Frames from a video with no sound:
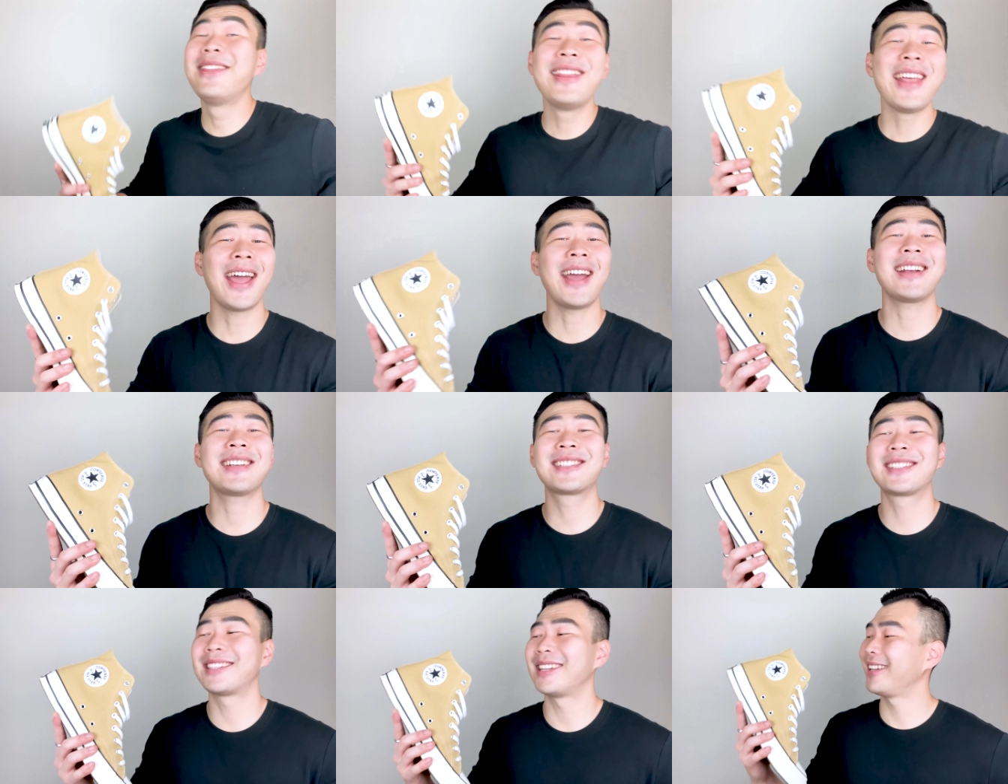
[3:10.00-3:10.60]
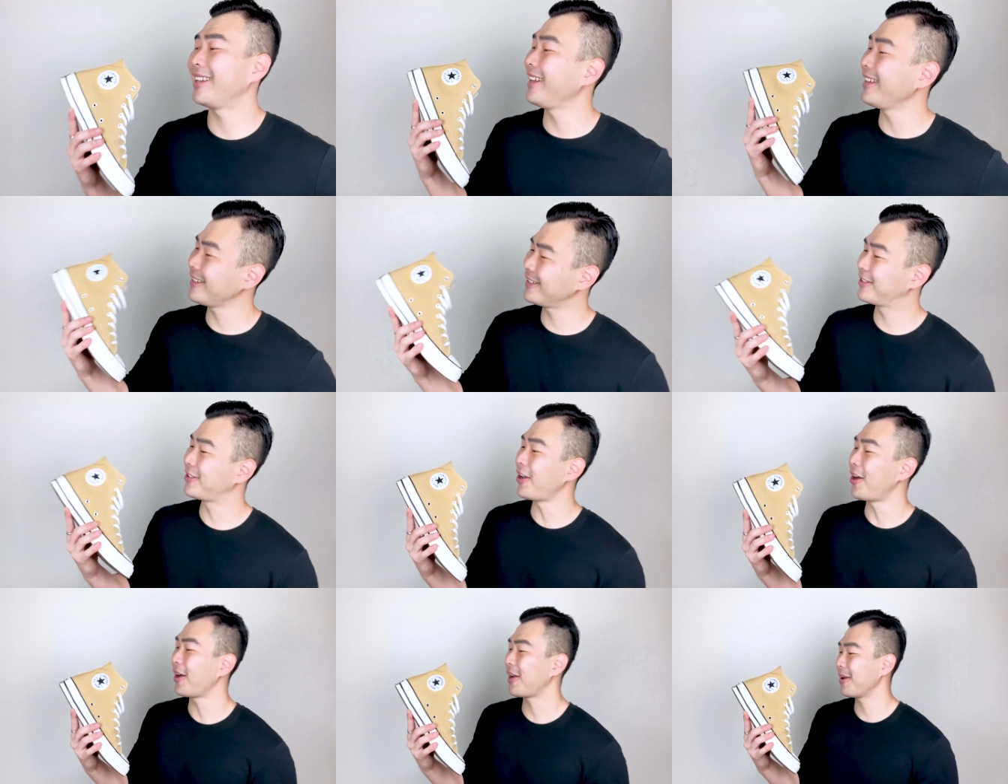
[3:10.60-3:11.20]
Next,
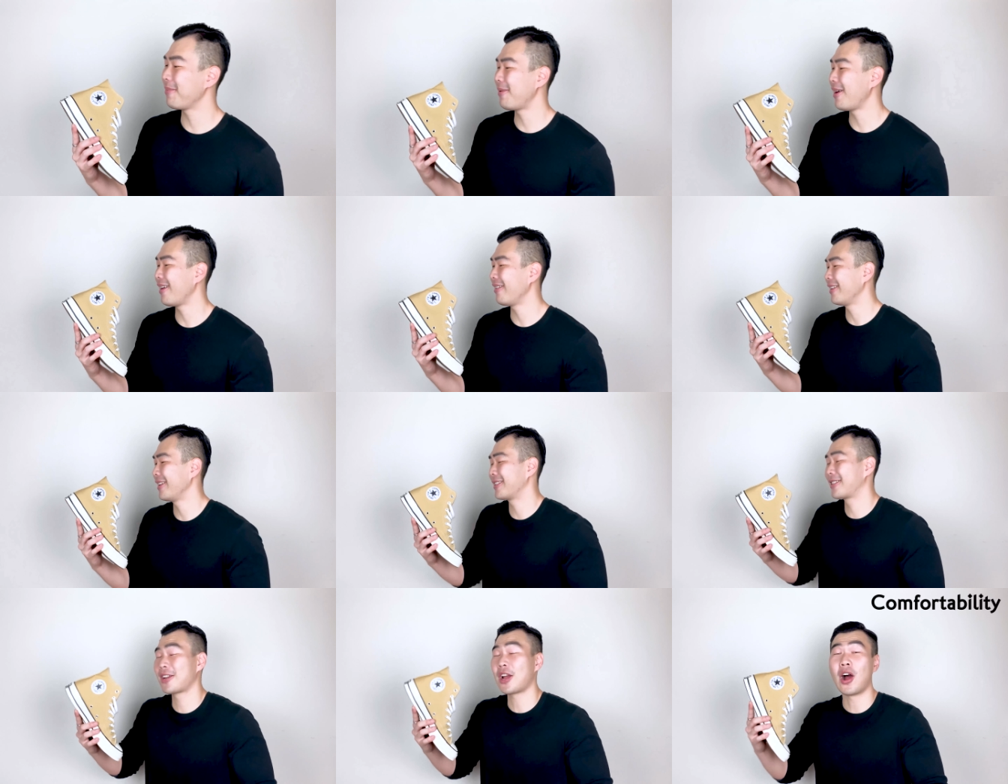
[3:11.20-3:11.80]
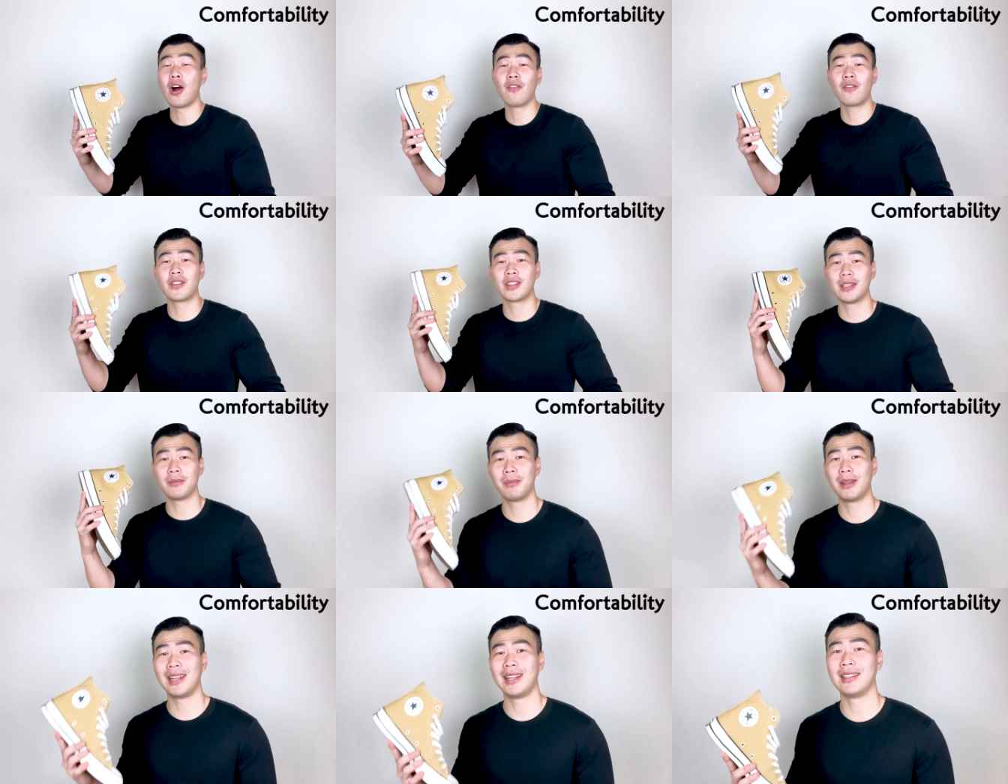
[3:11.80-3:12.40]
let's talk about its
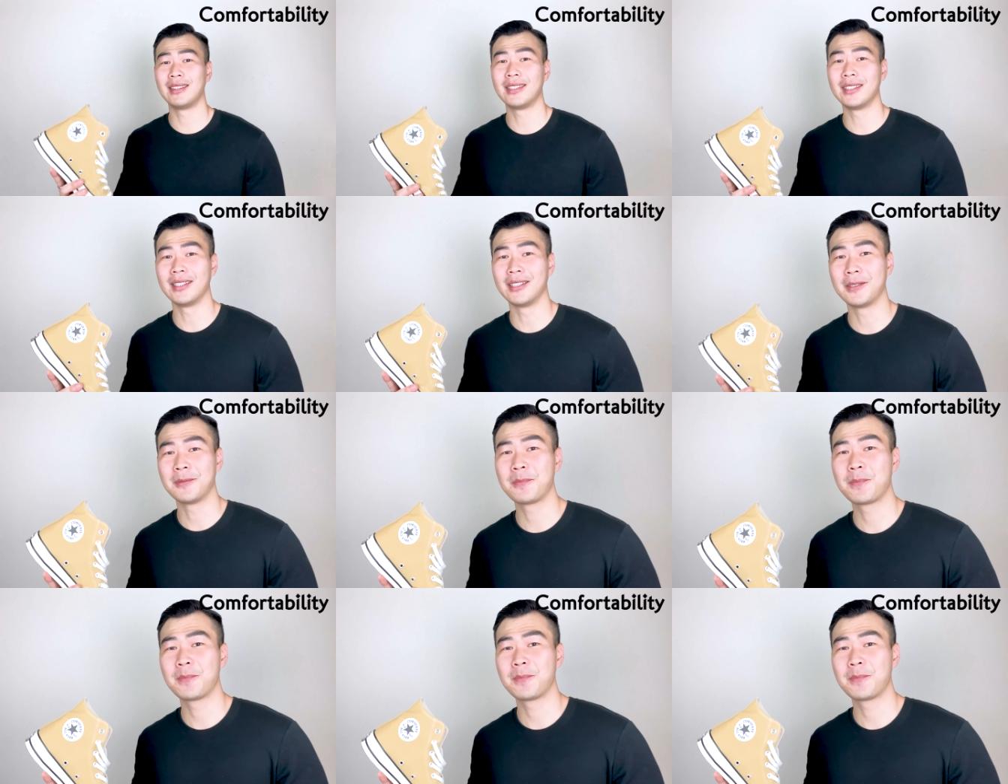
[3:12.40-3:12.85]
comfortability.